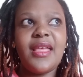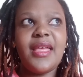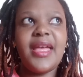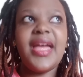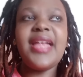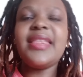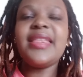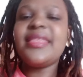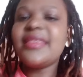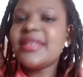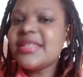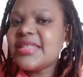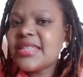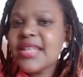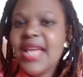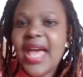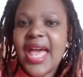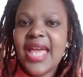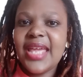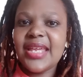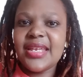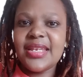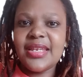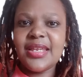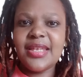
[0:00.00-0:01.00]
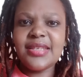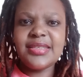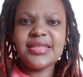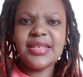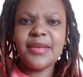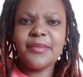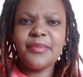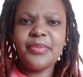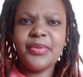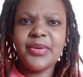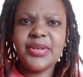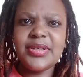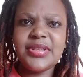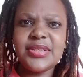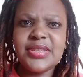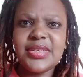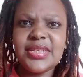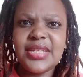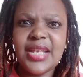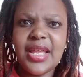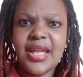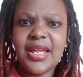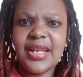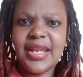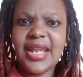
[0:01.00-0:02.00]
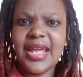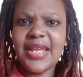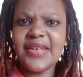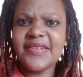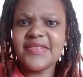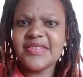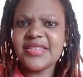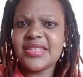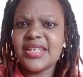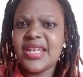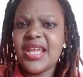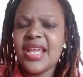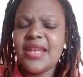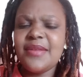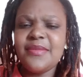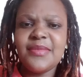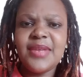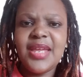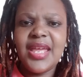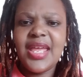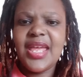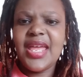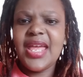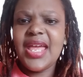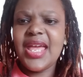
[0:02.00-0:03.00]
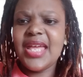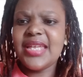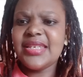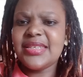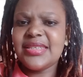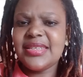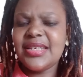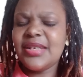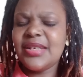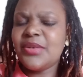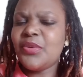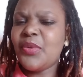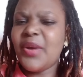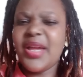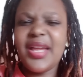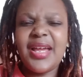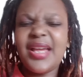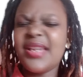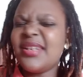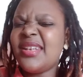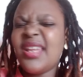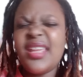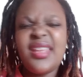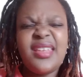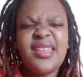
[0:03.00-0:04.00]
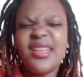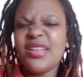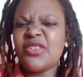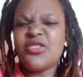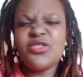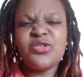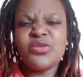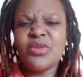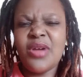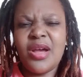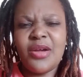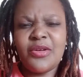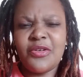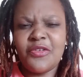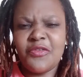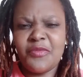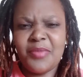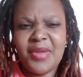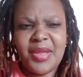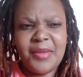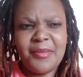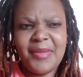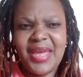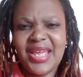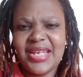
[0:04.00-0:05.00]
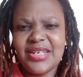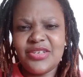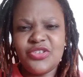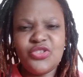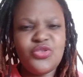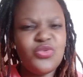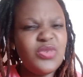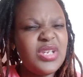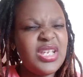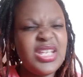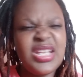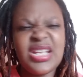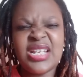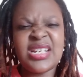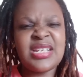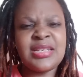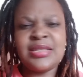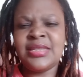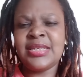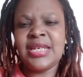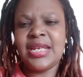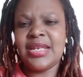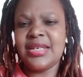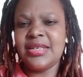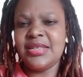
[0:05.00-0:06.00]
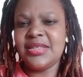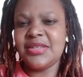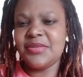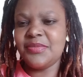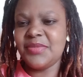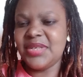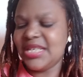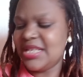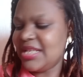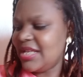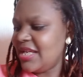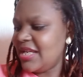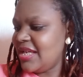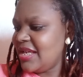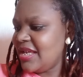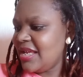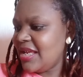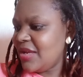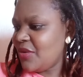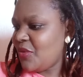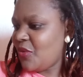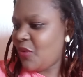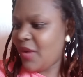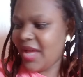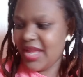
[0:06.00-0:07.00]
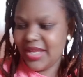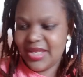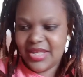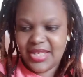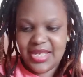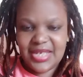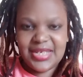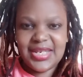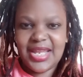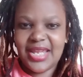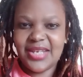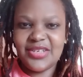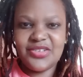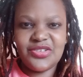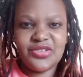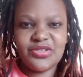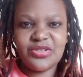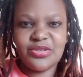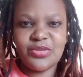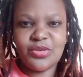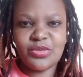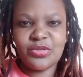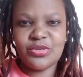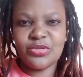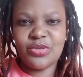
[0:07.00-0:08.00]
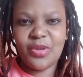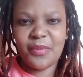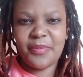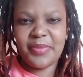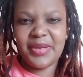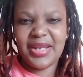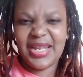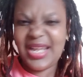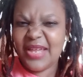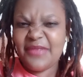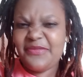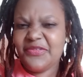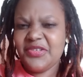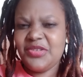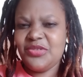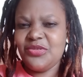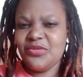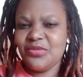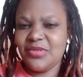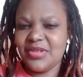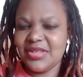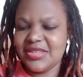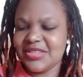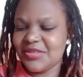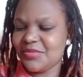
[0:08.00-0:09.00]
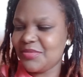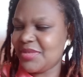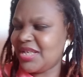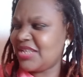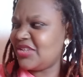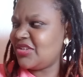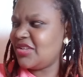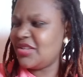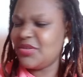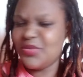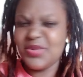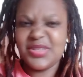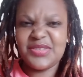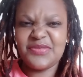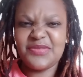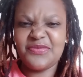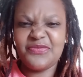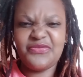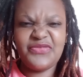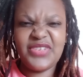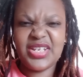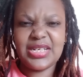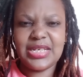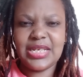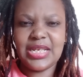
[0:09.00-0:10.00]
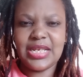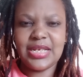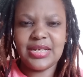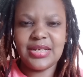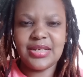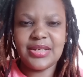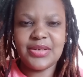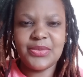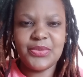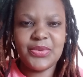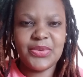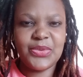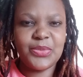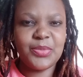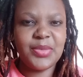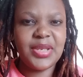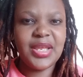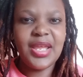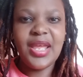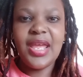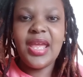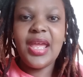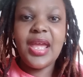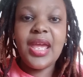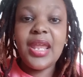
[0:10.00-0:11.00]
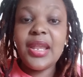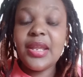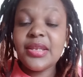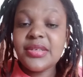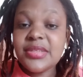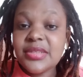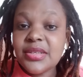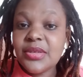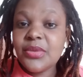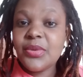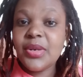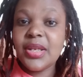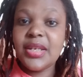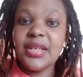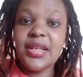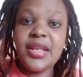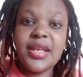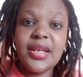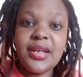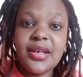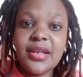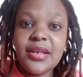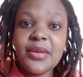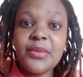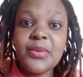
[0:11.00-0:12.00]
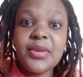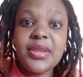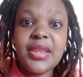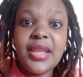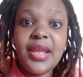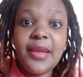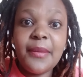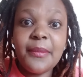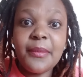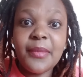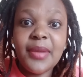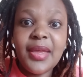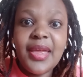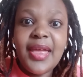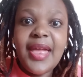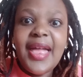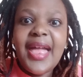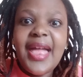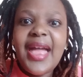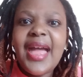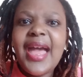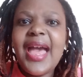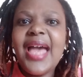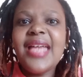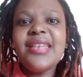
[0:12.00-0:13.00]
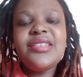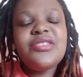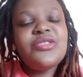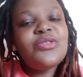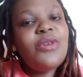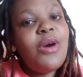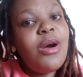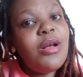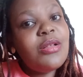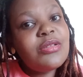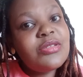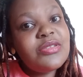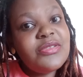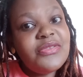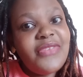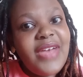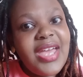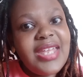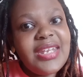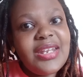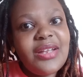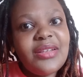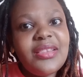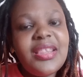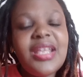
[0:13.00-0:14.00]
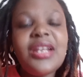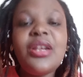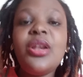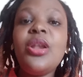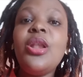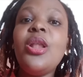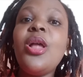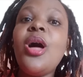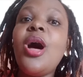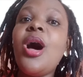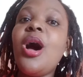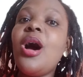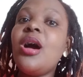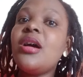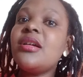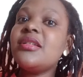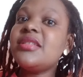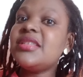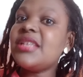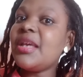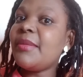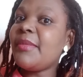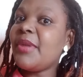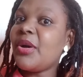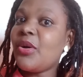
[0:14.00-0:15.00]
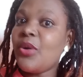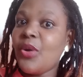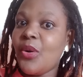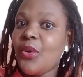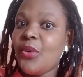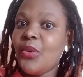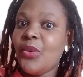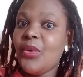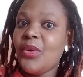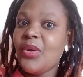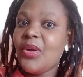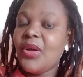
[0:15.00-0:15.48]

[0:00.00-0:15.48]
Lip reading: and this guy, at some point in our lives, came and said, why can't I get you out of my mind? You irritate me. Why can I just not stop loving you this much? And he was very angry with me. And I was equally angry with him. And to all to find out that long time ago,